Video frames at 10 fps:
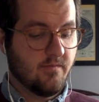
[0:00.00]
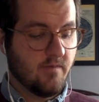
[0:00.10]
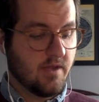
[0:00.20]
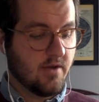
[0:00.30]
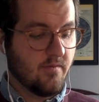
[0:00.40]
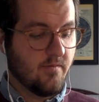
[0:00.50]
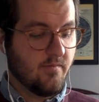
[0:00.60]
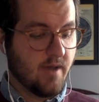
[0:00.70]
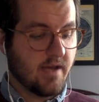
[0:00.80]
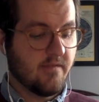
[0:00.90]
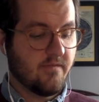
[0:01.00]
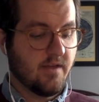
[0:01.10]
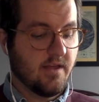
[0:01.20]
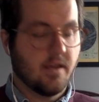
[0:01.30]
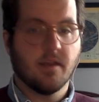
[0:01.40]
with her bucket
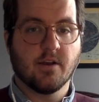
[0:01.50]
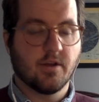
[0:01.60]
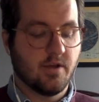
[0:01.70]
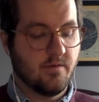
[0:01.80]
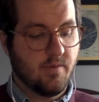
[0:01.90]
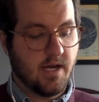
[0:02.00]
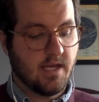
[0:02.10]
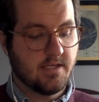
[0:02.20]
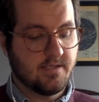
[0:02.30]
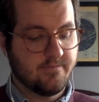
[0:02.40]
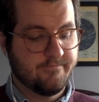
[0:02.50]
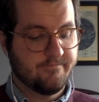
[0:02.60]
filling and her good bunnies,